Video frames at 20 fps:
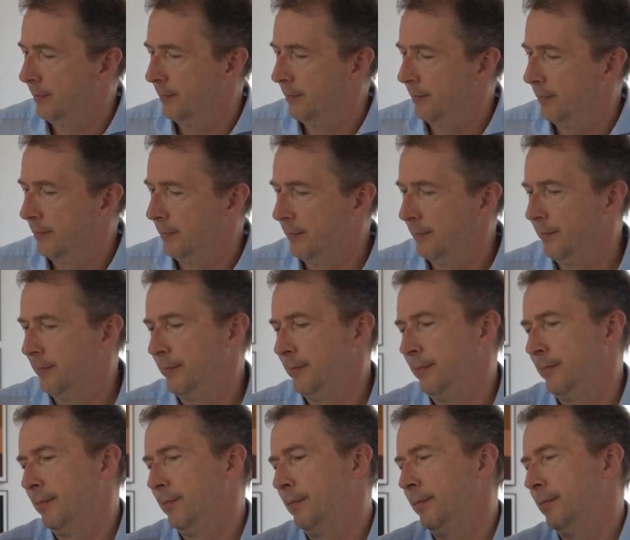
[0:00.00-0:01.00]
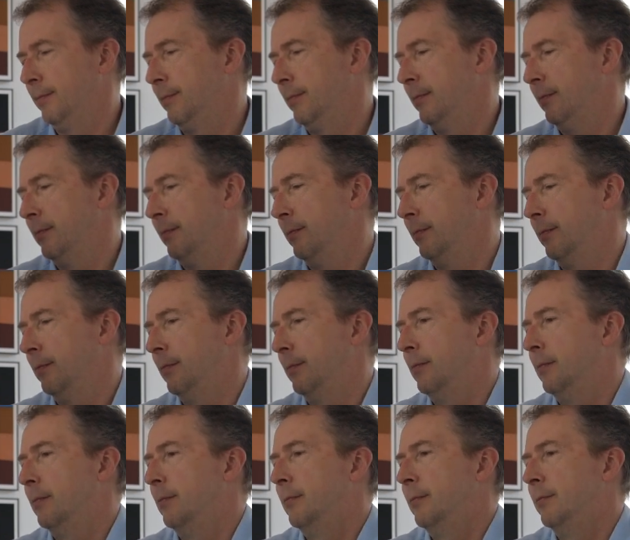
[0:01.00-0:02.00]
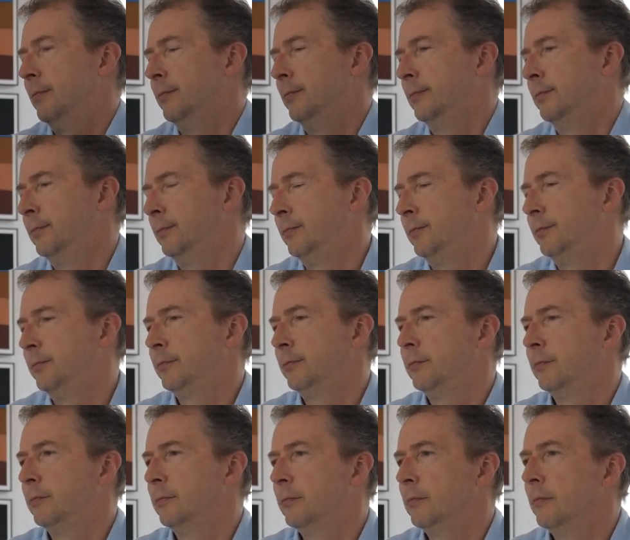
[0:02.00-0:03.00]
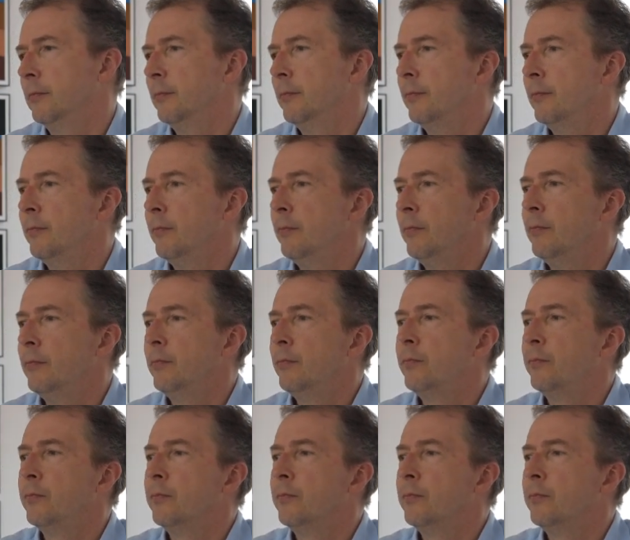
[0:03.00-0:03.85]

No one is speaking in this clip.